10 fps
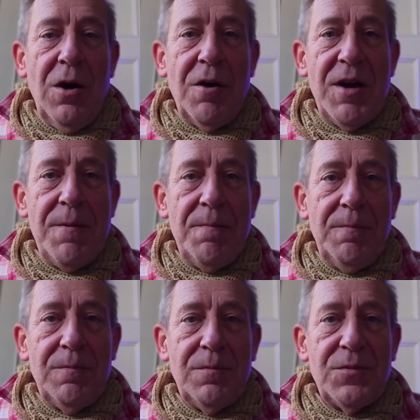All right.
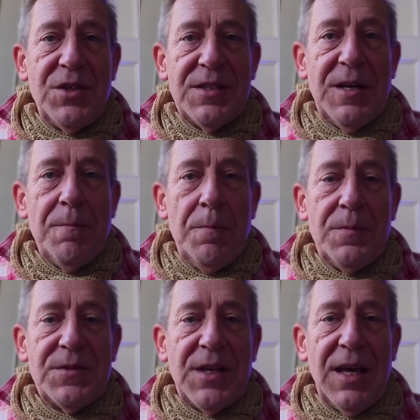Cheers now.
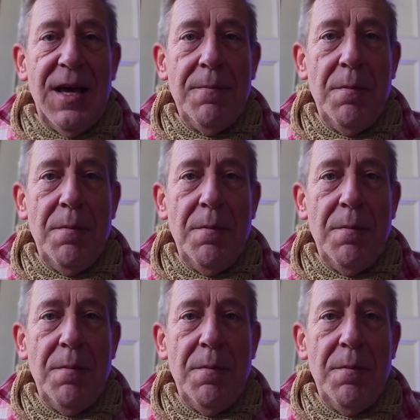Take care.